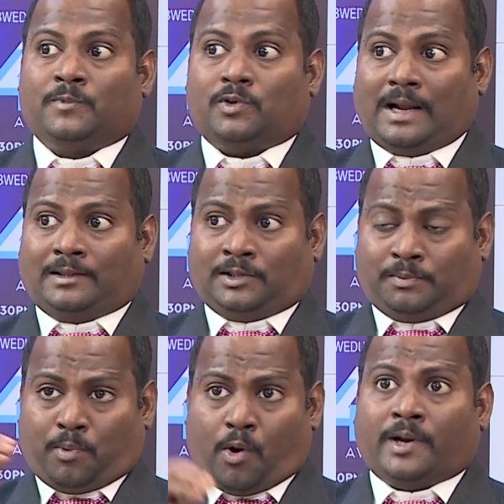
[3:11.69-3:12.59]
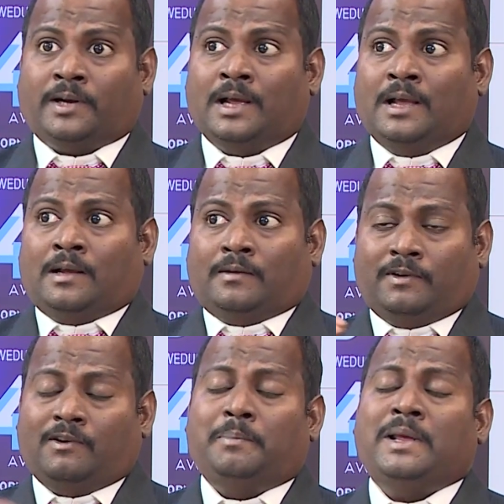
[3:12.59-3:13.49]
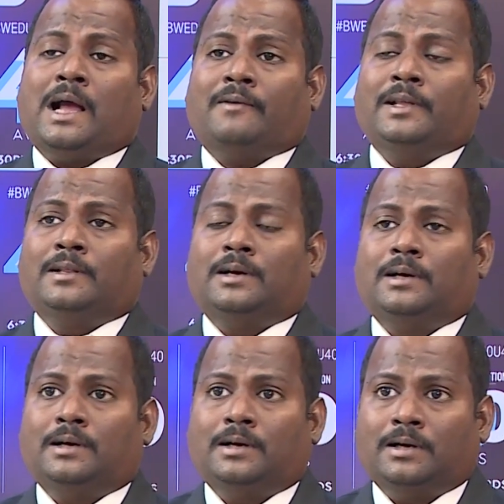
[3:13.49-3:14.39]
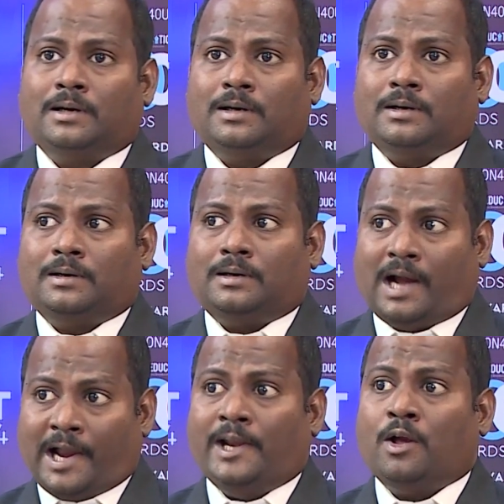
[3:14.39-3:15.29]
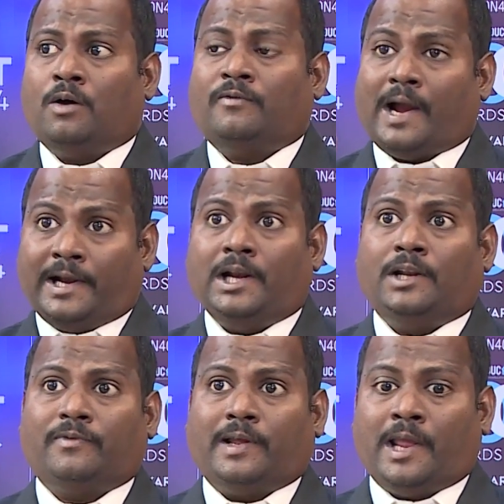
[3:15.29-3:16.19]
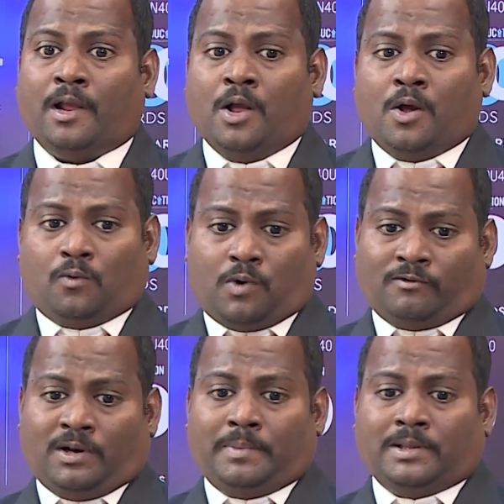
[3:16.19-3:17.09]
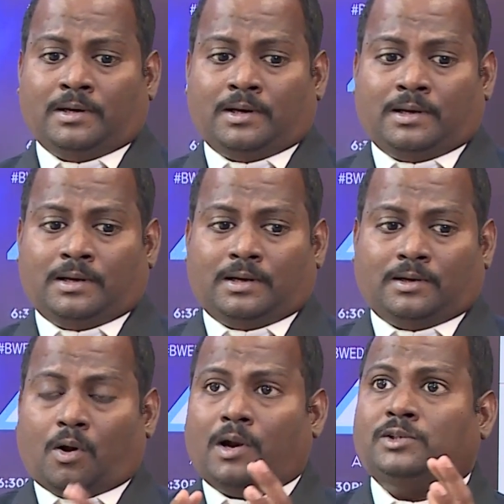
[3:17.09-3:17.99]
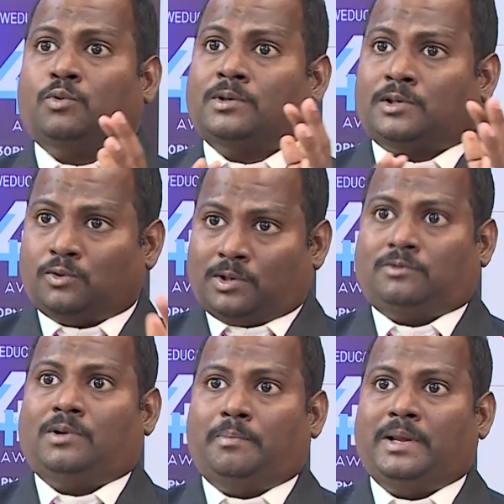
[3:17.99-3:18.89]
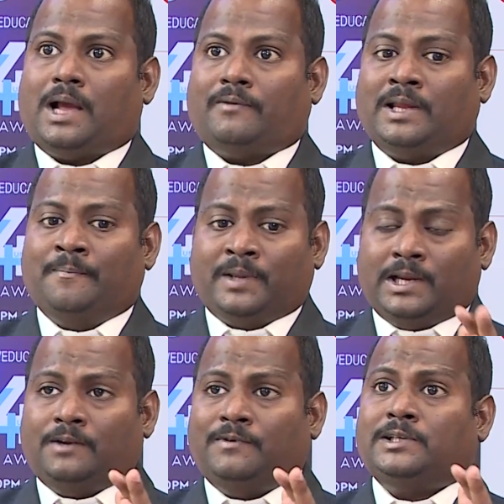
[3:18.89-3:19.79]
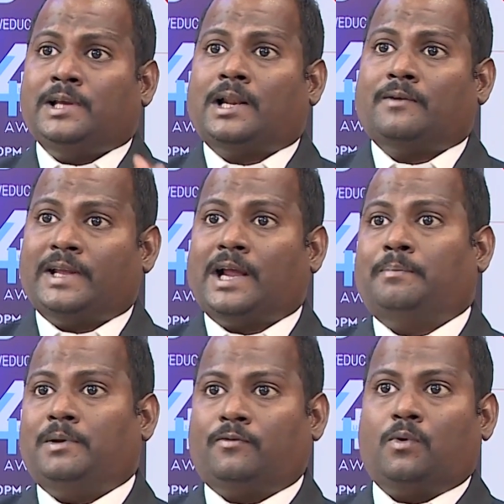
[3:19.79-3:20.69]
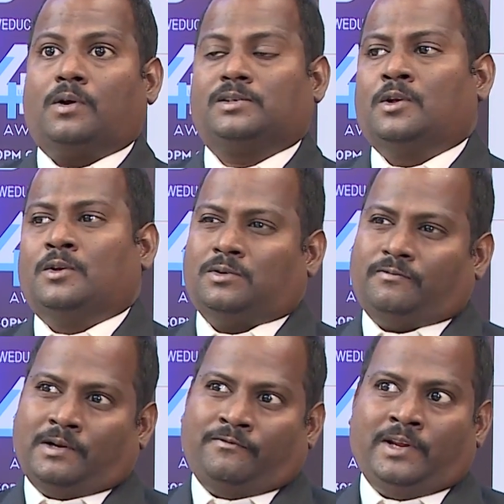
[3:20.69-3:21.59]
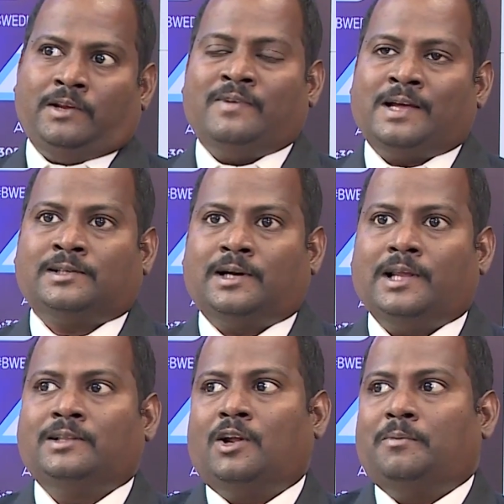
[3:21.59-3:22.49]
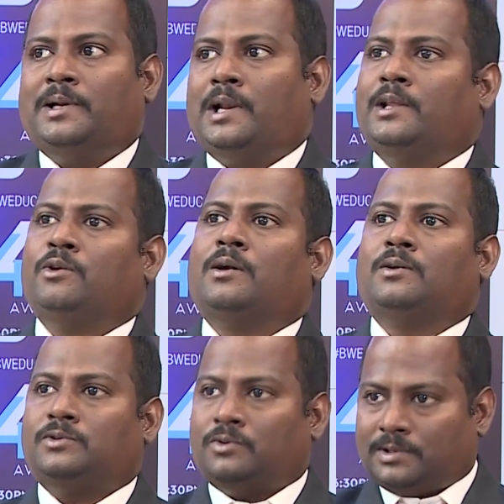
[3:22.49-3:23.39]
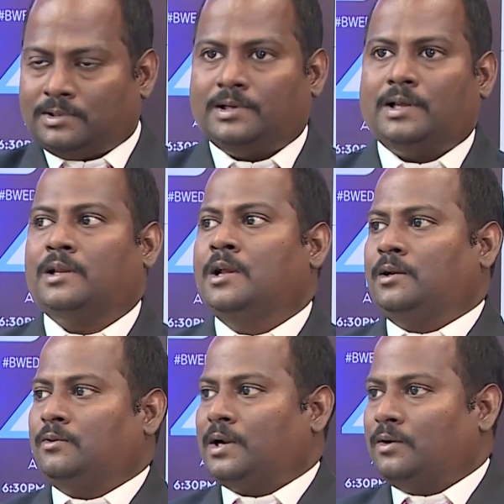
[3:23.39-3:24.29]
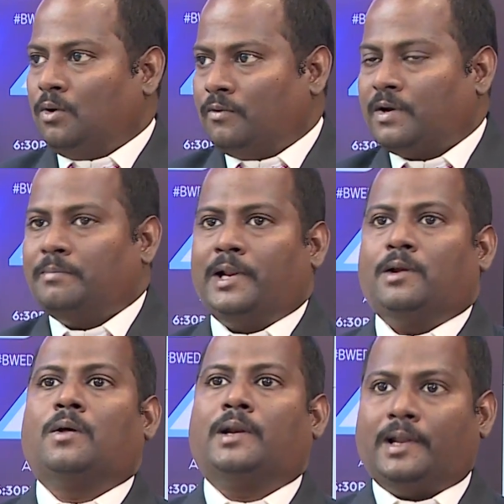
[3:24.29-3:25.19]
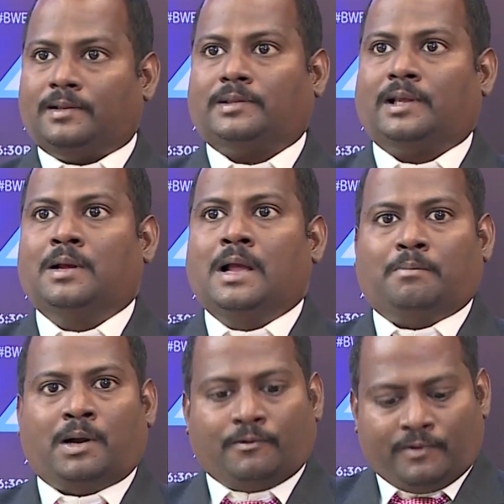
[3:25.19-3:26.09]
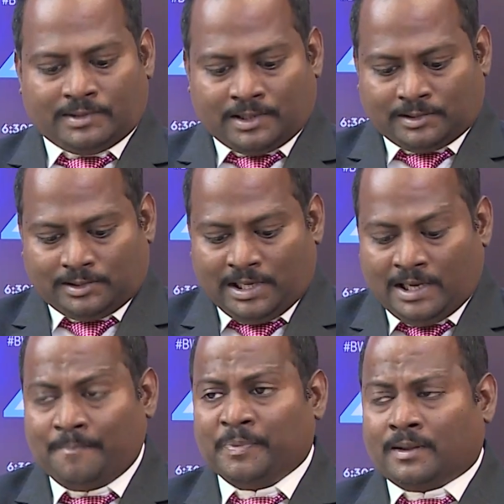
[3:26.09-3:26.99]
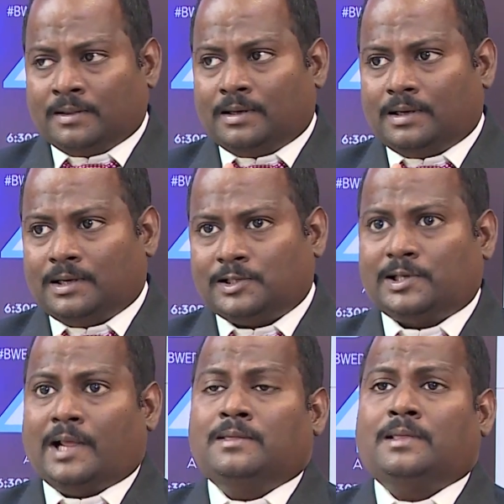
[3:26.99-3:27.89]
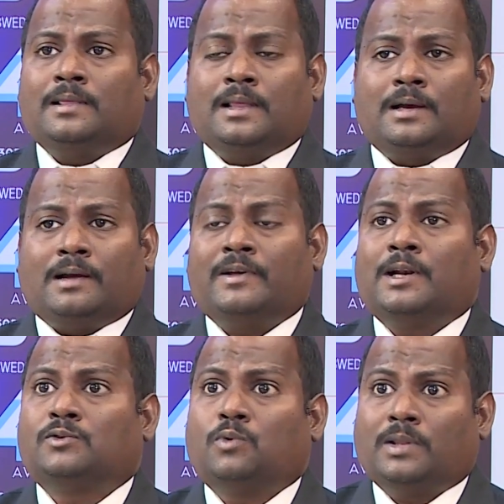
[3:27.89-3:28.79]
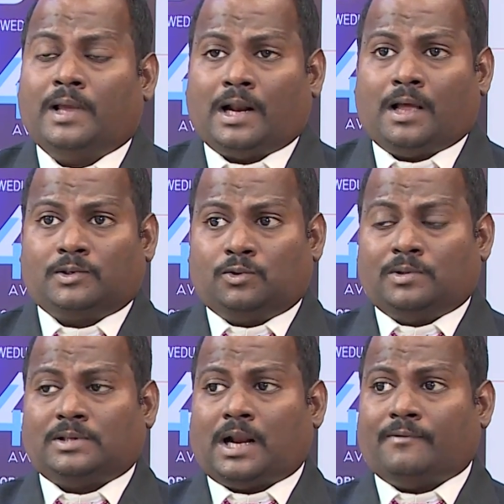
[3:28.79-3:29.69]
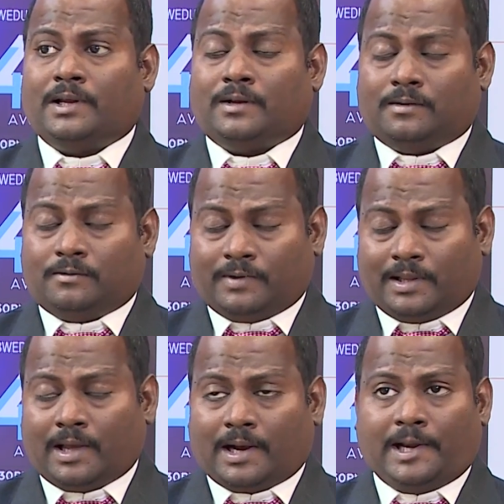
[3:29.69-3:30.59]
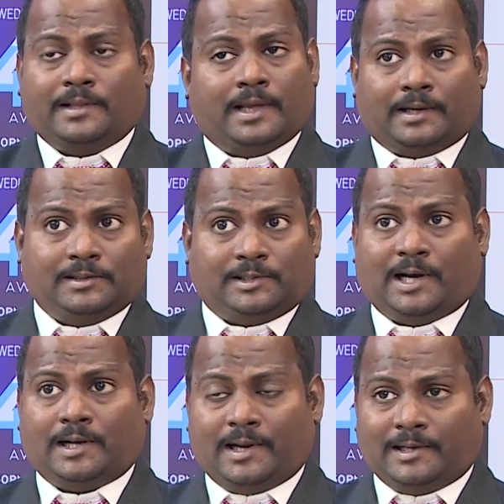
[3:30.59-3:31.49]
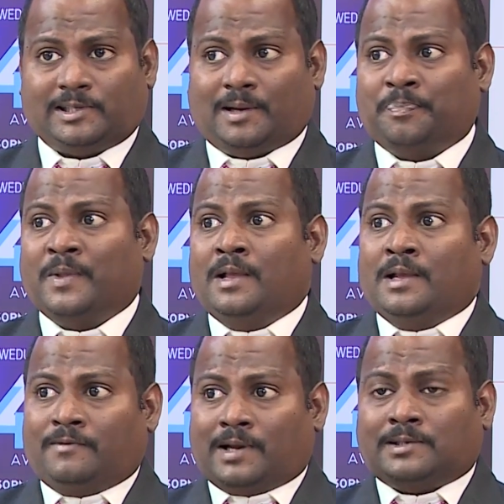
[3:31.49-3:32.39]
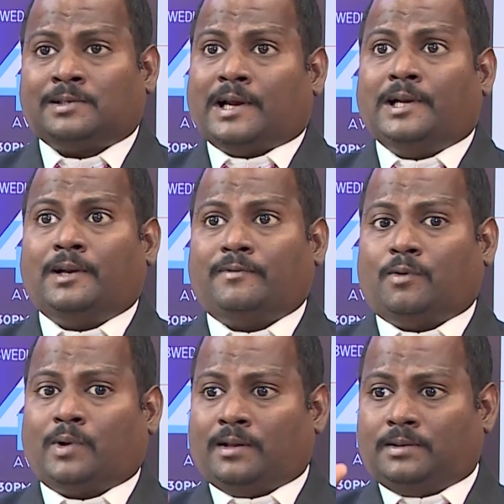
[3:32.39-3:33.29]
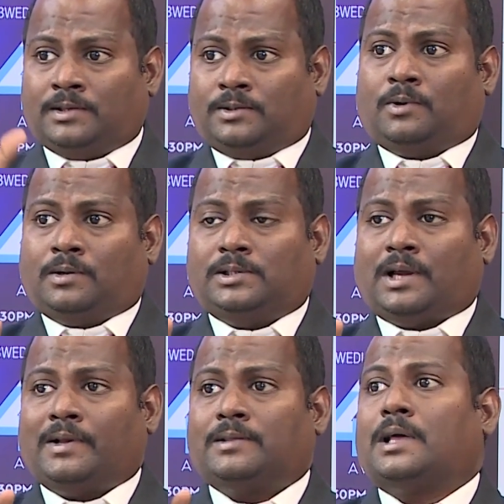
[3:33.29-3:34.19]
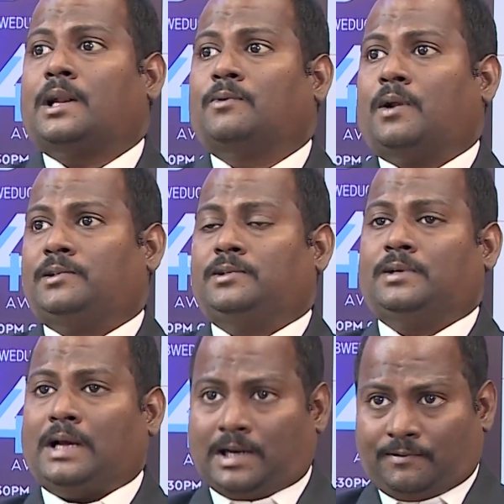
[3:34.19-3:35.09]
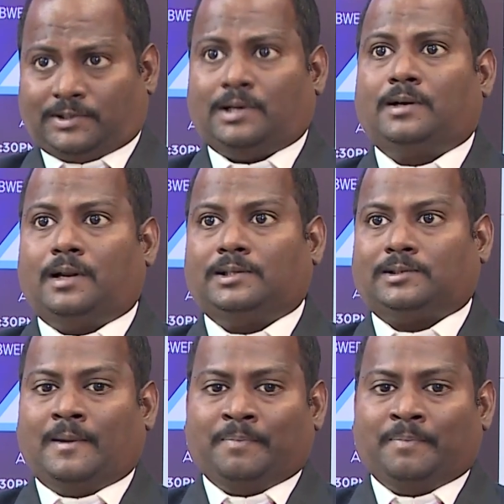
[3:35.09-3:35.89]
So at this point, we will be having the idea of identifying what will be the knowledge what the students will be having, in which area we can be focused. So when we were studying, they will be telling you have to choose engineering, you can go for medical or any other thing. But if you just see the strength and the awareness what their students are having when they are writing their 10th standard exam, we can just identify, okay, this student is having a thorough knowledge in artificial intelligence.